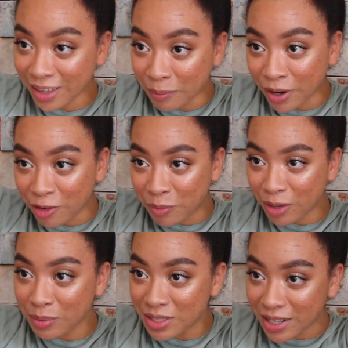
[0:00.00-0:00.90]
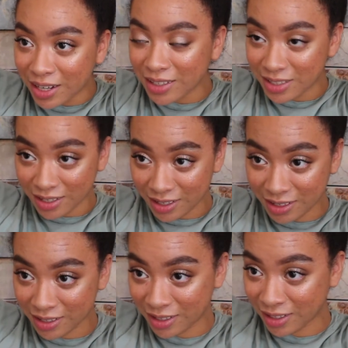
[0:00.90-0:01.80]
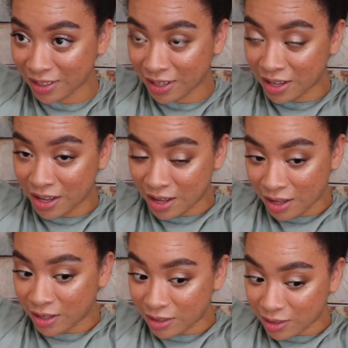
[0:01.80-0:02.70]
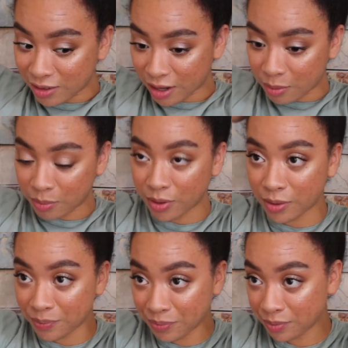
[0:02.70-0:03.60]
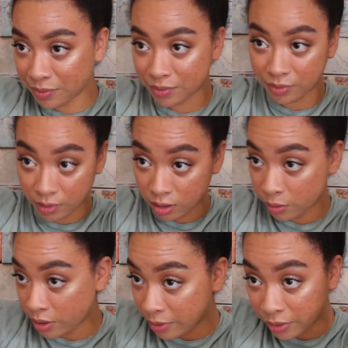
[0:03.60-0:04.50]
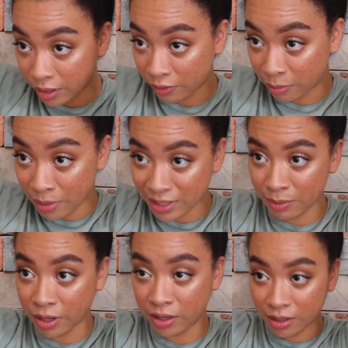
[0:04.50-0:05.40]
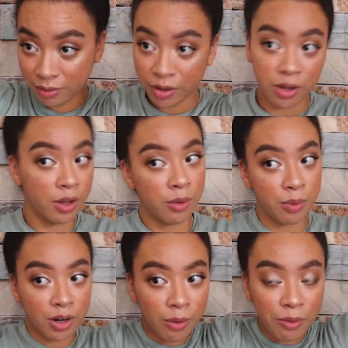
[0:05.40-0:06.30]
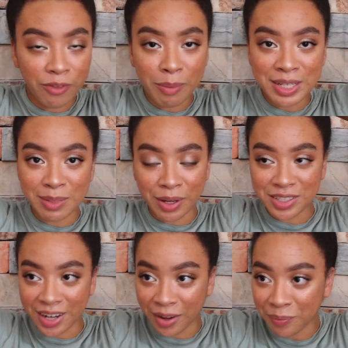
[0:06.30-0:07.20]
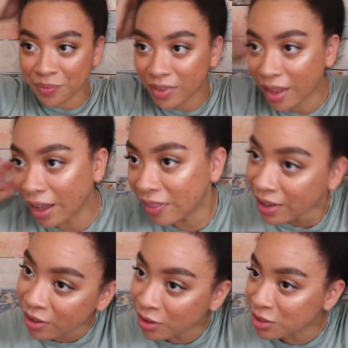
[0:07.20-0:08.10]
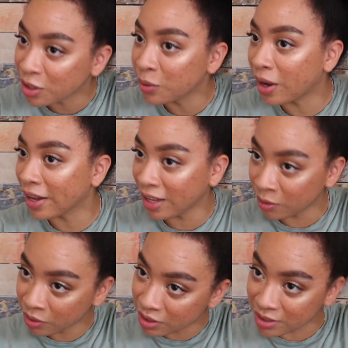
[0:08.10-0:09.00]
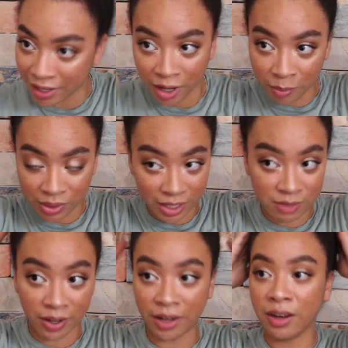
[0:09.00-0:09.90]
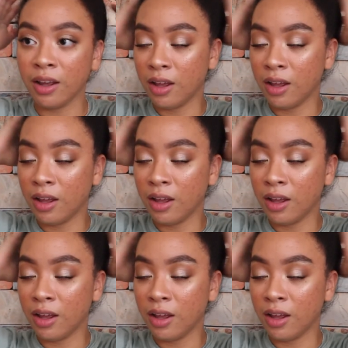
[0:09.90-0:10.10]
That might have been a mistake to do that, but you know what, whatever. Messy bun. We're going for messy bun today. I think it looks cute. I can't really see it, but that's fine.